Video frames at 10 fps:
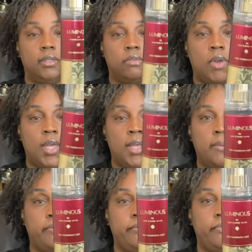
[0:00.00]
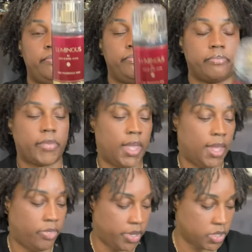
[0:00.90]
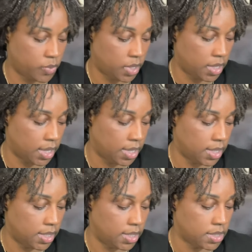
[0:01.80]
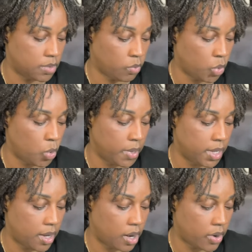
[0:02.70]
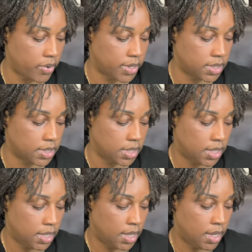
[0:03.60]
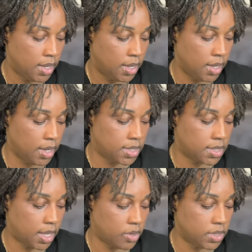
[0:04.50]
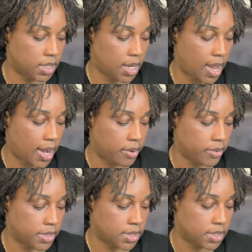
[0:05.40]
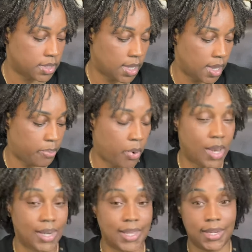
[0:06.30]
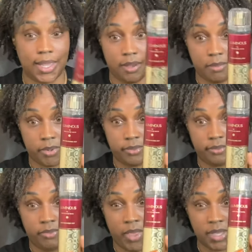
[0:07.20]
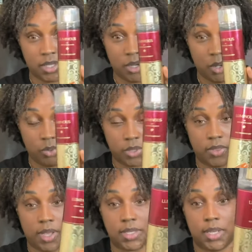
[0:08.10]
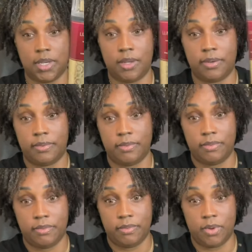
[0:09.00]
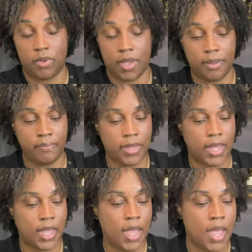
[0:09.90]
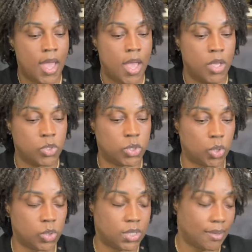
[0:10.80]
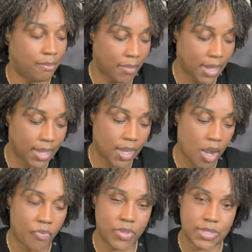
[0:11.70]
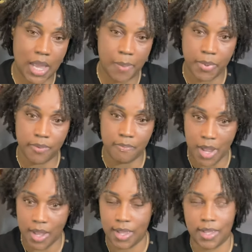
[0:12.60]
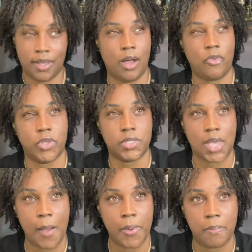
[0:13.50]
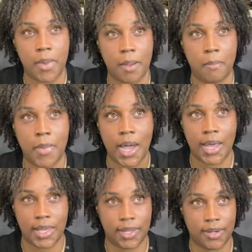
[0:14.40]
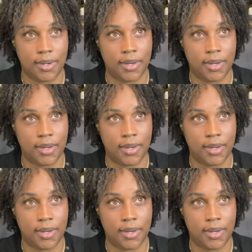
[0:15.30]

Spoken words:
right? And this one is Ruby Currant. It is Gilded Iris and Praline Amber. That's the notes that's in here. Okay. So to me, off the top of my mind,